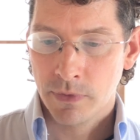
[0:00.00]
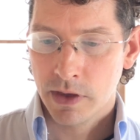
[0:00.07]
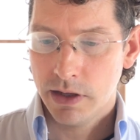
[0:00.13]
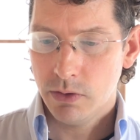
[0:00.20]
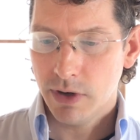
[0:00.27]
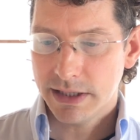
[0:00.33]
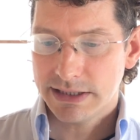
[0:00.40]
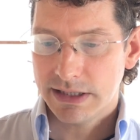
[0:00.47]

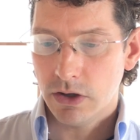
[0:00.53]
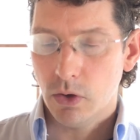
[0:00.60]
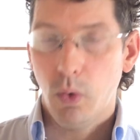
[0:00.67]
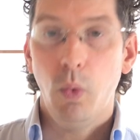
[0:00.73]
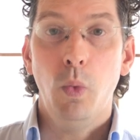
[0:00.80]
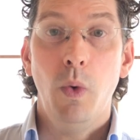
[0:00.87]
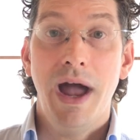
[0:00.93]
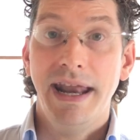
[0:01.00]
He writes here,
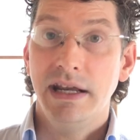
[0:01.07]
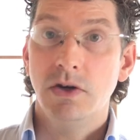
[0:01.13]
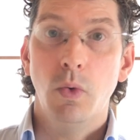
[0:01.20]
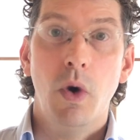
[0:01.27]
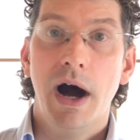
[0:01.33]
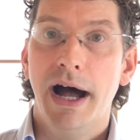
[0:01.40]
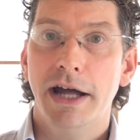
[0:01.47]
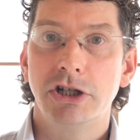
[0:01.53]
wedding
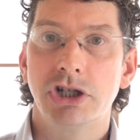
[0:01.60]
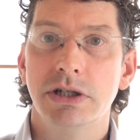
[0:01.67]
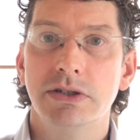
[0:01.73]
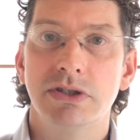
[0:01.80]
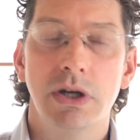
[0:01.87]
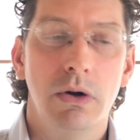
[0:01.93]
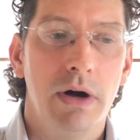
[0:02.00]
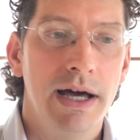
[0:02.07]
watch.
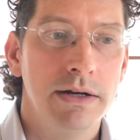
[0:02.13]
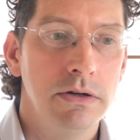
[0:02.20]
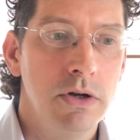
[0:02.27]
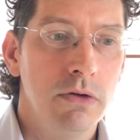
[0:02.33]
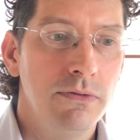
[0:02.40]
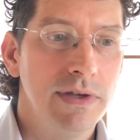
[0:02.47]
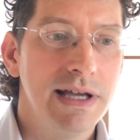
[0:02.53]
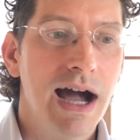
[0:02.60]
So I don't know
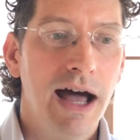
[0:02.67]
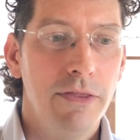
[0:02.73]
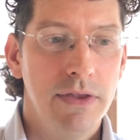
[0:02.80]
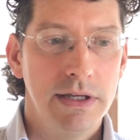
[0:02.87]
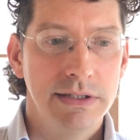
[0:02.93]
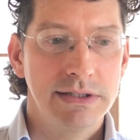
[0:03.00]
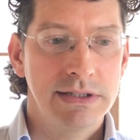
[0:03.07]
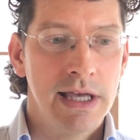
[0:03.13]
if he got
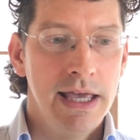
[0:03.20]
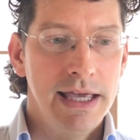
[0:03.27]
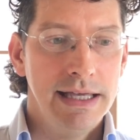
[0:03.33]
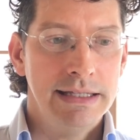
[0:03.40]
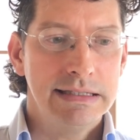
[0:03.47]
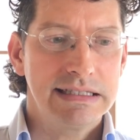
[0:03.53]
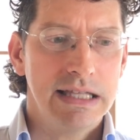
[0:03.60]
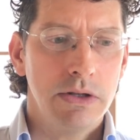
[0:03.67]
this
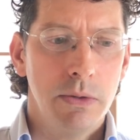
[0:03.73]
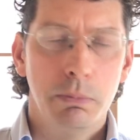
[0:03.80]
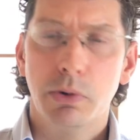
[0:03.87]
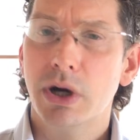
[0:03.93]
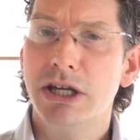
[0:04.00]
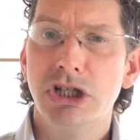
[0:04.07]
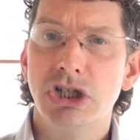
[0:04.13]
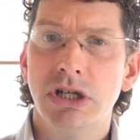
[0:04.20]
in
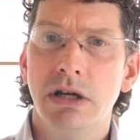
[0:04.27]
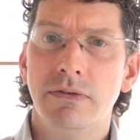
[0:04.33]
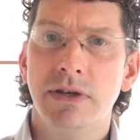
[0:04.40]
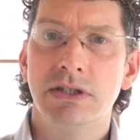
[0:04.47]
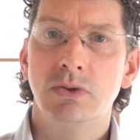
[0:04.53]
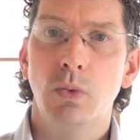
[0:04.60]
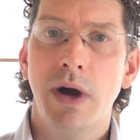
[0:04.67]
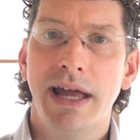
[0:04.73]
celebration of
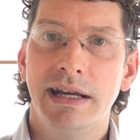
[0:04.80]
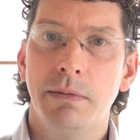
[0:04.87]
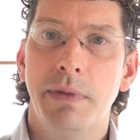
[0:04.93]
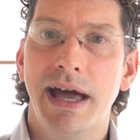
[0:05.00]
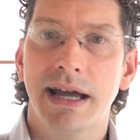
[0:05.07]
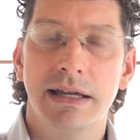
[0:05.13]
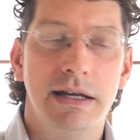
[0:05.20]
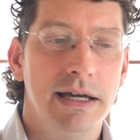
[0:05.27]
his wedding
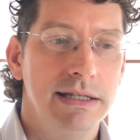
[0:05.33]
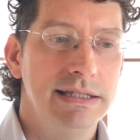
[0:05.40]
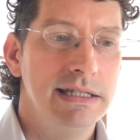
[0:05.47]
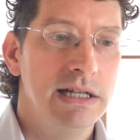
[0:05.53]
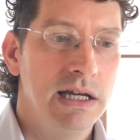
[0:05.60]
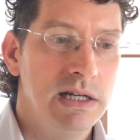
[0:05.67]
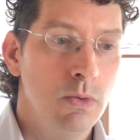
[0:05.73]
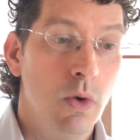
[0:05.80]
back in nineteen
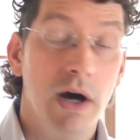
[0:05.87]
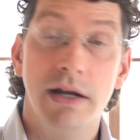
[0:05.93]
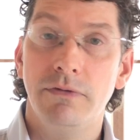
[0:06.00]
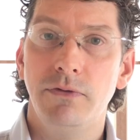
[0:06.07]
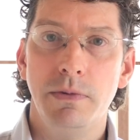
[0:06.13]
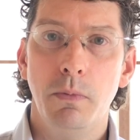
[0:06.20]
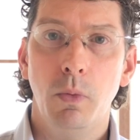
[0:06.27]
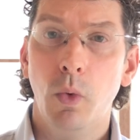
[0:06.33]
ninety-one, if
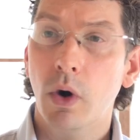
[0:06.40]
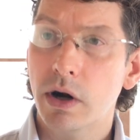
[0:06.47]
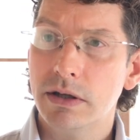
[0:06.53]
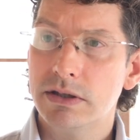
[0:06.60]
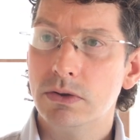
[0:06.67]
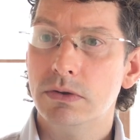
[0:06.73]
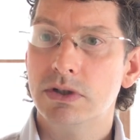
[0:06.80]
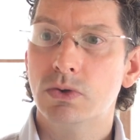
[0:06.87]
he wore it
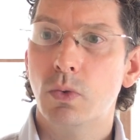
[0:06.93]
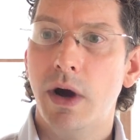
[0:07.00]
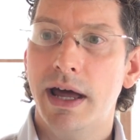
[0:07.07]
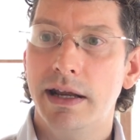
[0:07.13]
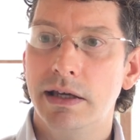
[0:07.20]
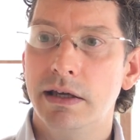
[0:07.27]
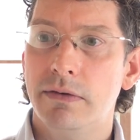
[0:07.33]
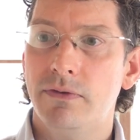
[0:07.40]
to his
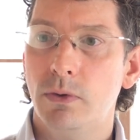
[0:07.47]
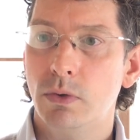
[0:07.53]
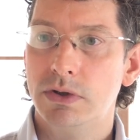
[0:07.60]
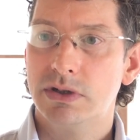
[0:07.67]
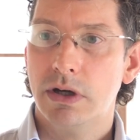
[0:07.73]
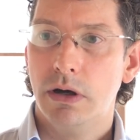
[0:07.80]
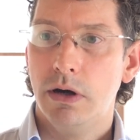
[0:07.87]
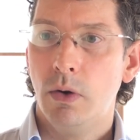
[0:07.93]
wedding, if it
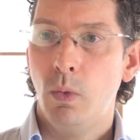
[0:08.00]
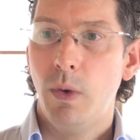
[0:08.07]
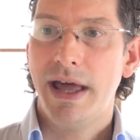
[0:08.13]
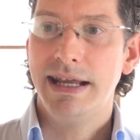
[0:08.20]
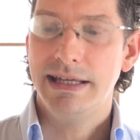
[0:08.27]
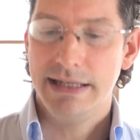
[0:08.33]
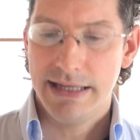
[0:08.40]
was a, a wedding